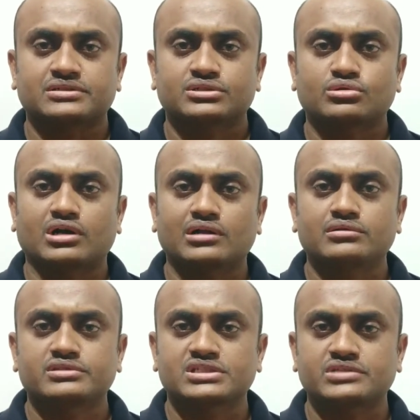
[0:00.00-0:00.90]
So all
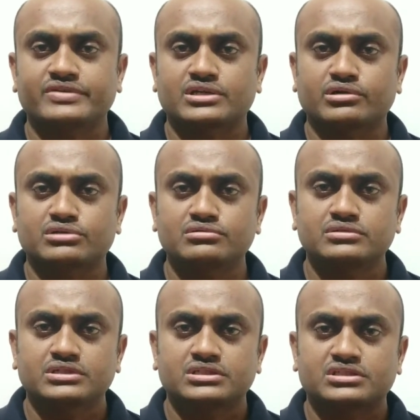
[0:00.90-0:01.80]
those things we are going to
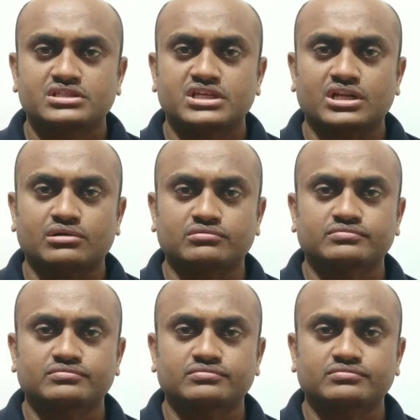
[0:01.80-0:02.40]
see now.